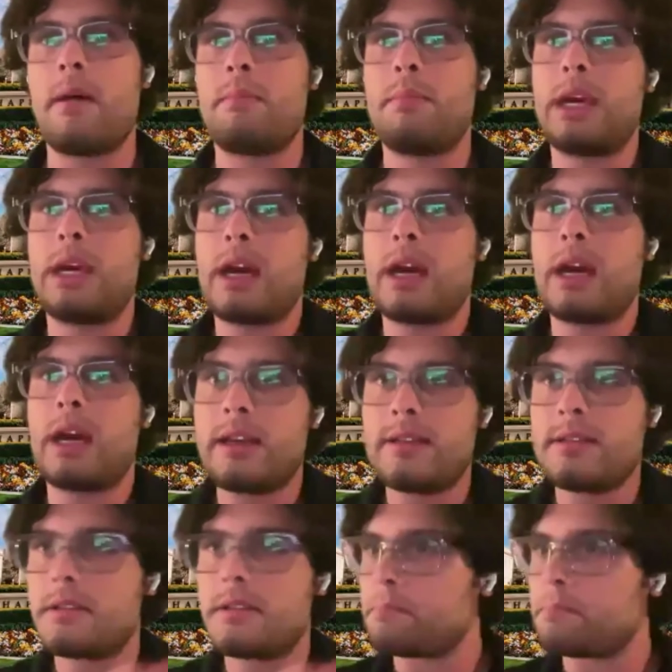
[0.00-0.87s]

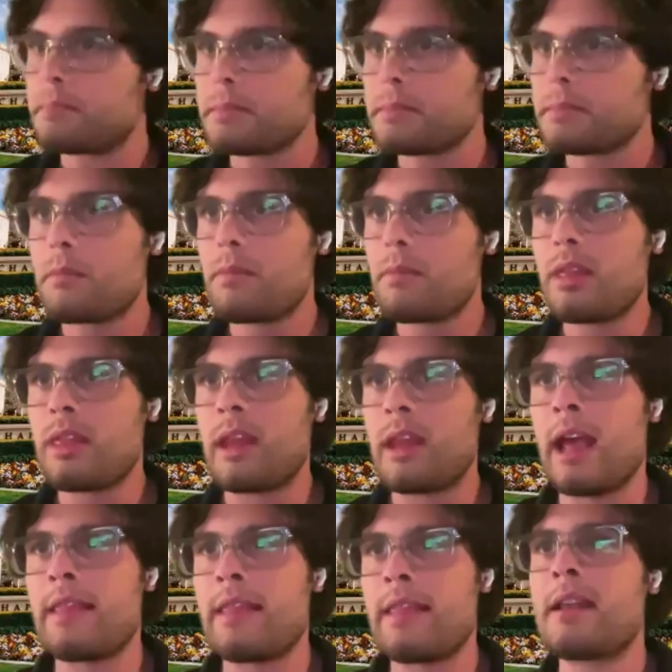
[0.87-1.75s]
because
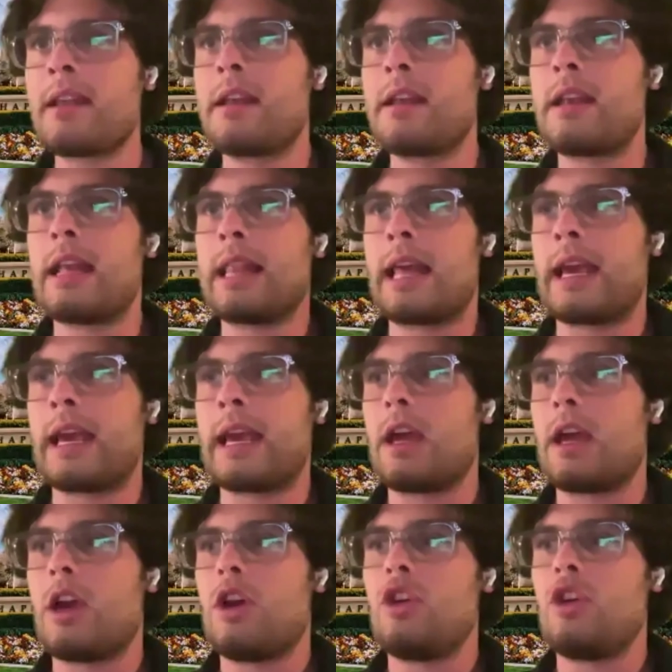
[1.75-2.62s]
at the end of the day, like
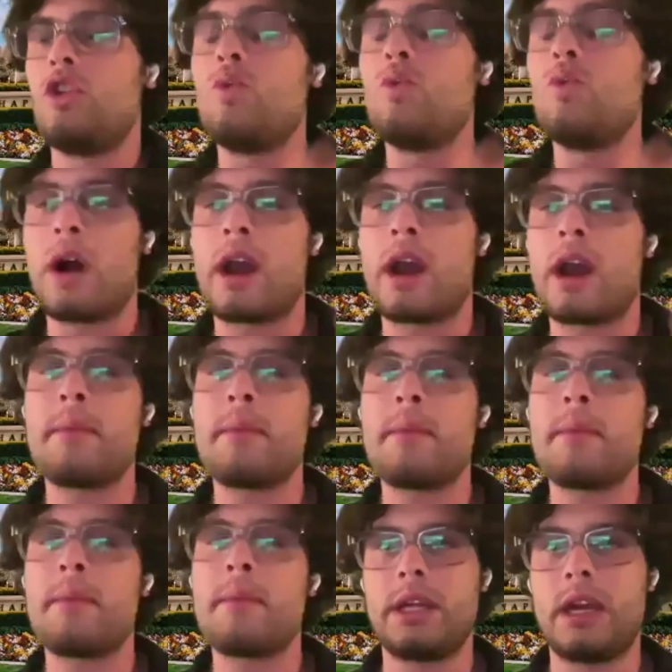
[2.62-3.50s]
you want to be
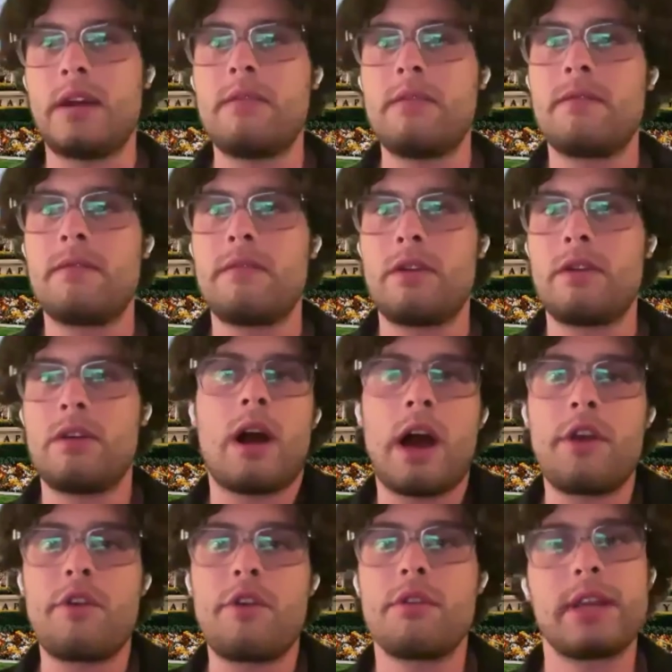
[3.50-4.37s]
able to give
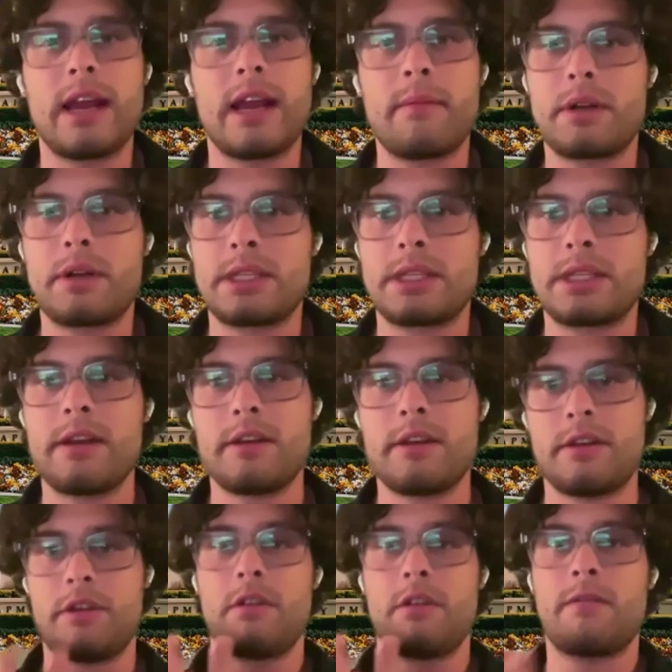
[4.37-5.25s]
110%
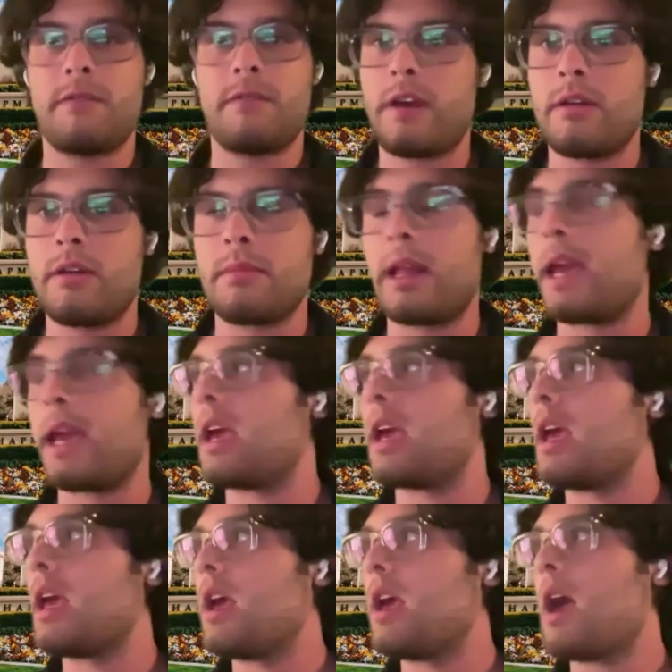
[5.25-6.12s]
to your film. Like
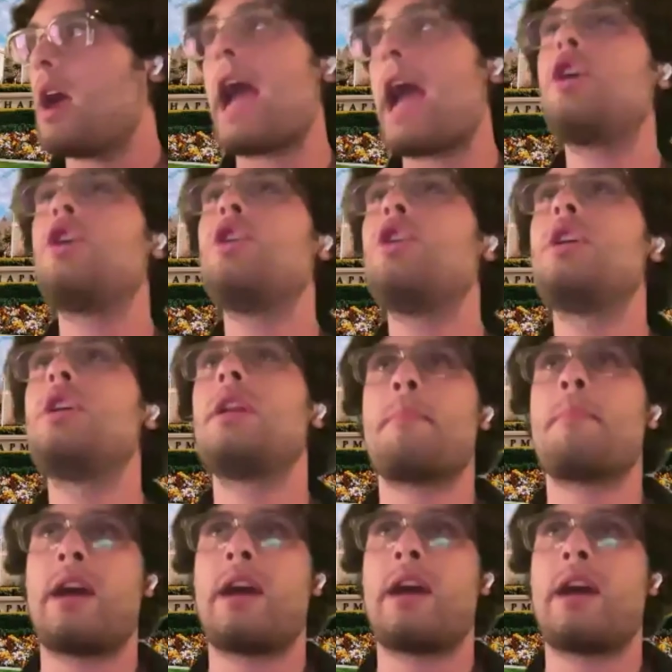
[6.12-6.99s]
I couldn't
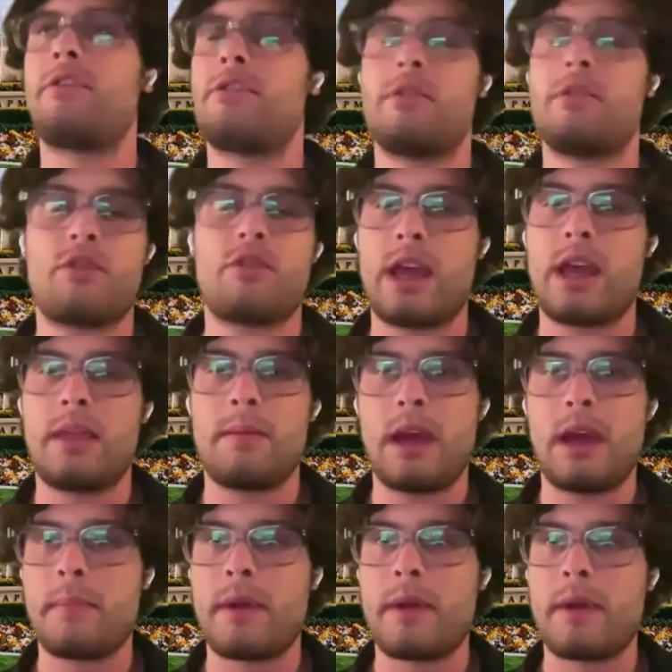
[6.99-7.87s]
imagine trying to
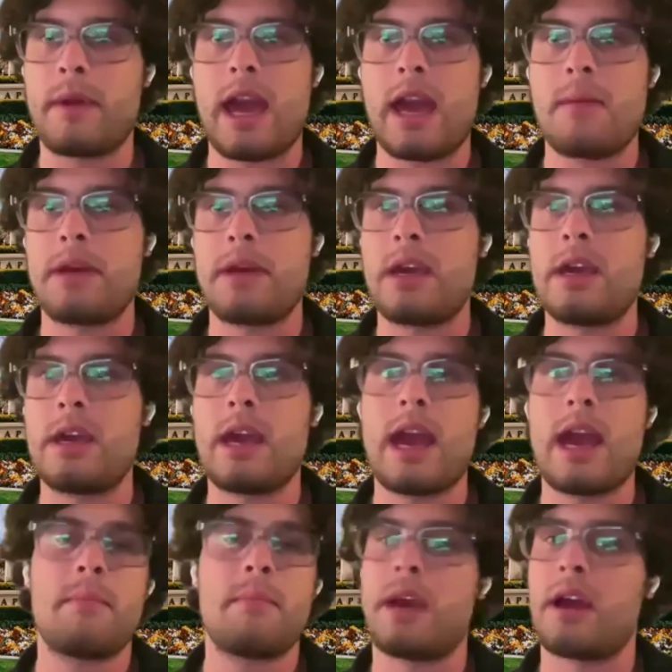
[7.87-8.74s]
make my AP
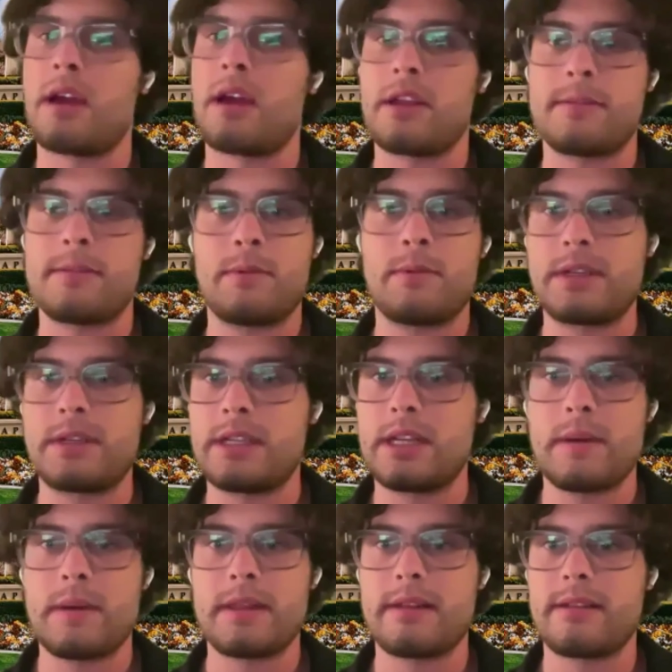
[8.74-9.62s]
and being on a sports
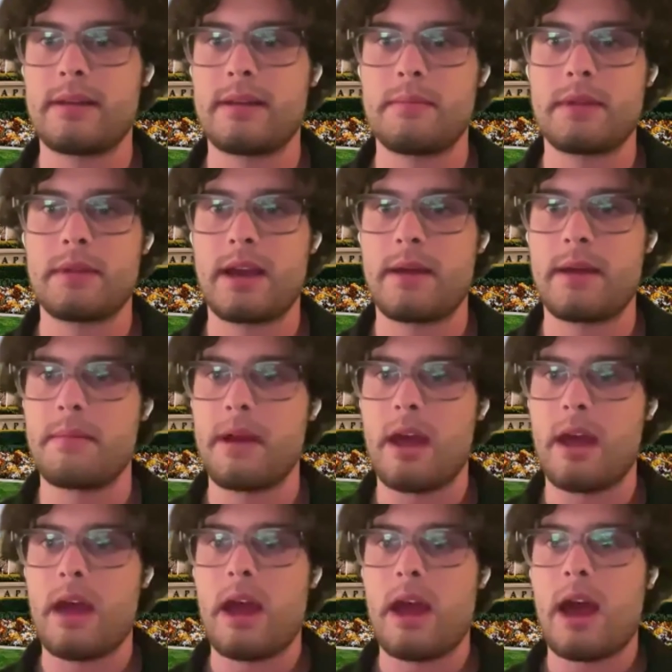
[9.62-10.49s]
team at the same
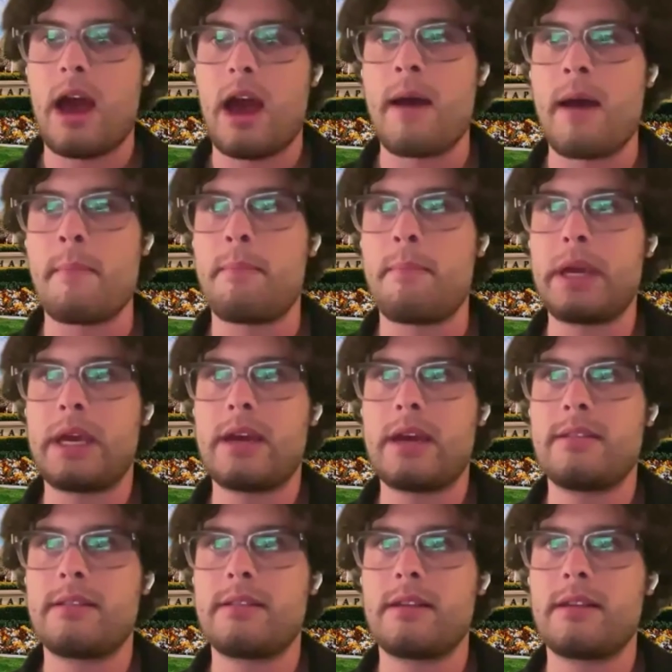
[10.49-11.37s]
time.
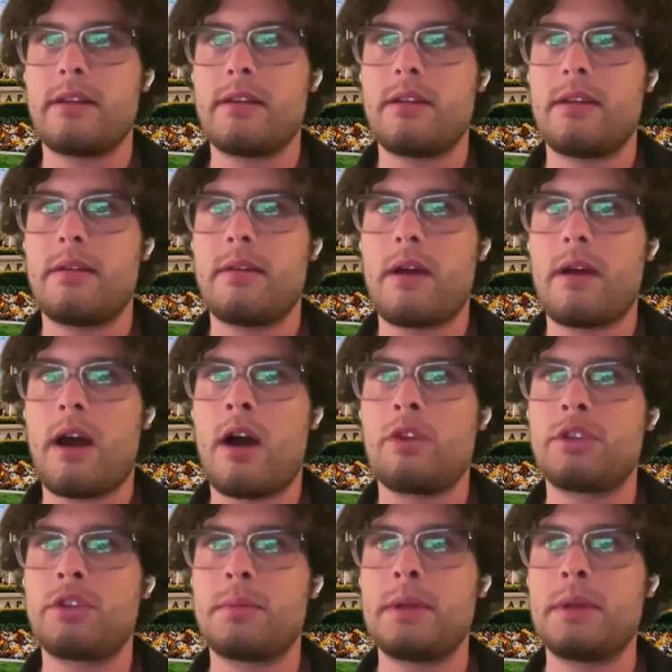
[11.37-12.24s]
Because
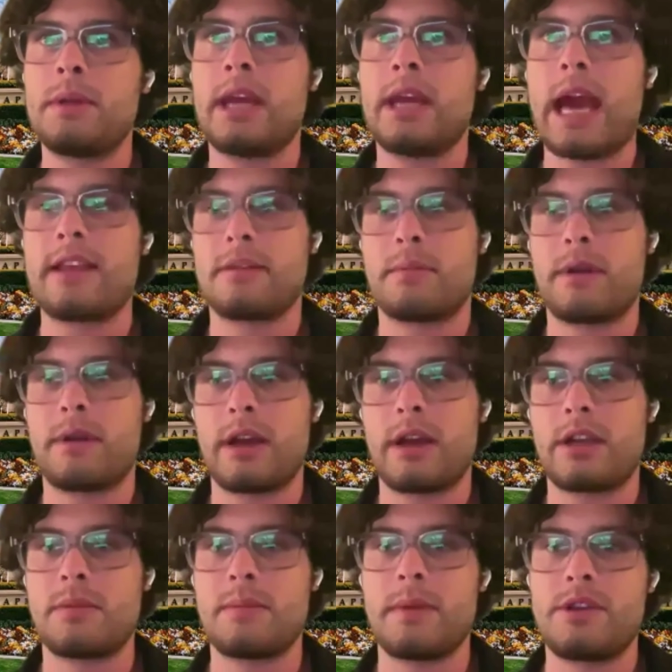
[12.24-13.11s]
ultimately, as a
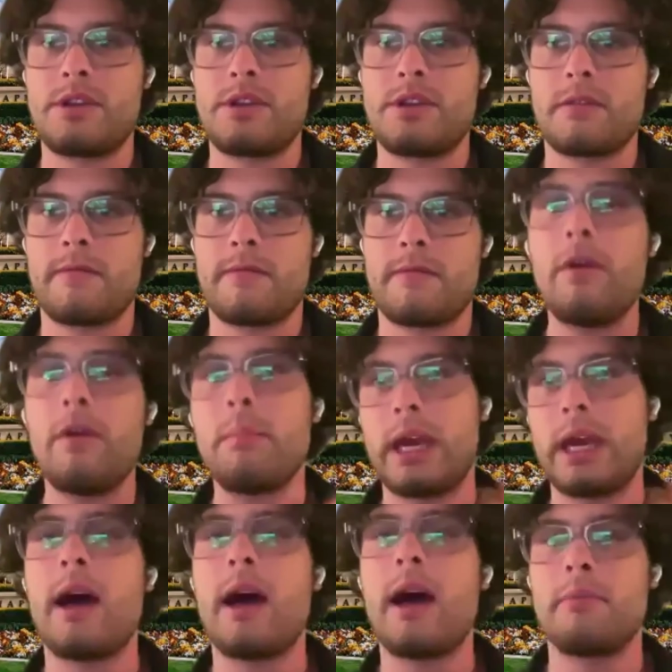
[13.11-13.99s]
production major, film
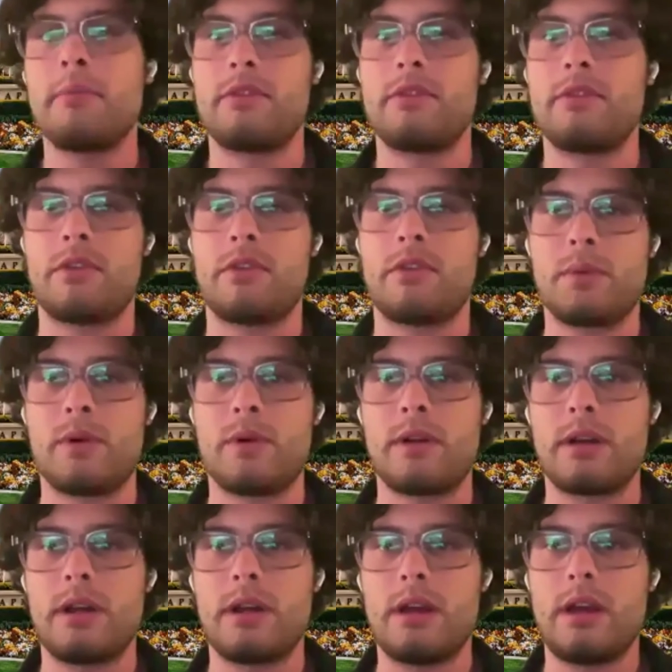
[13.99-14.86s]
becomes your
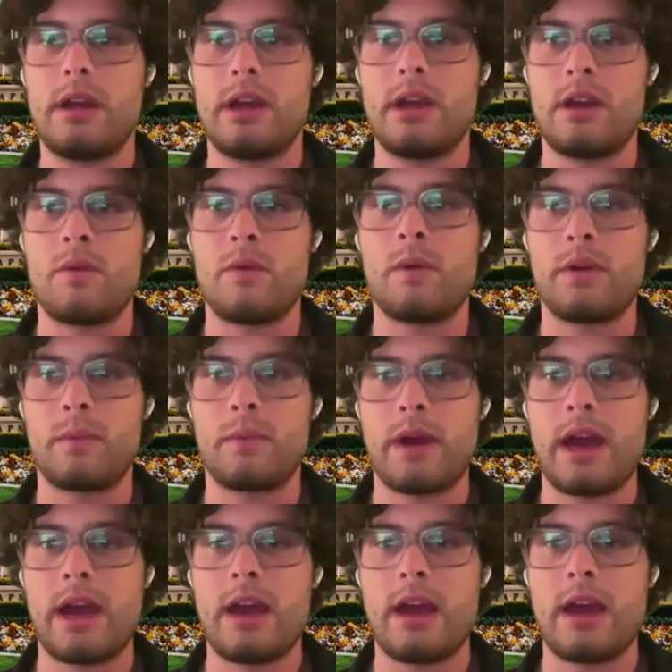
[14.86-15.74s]
sport in a weird way,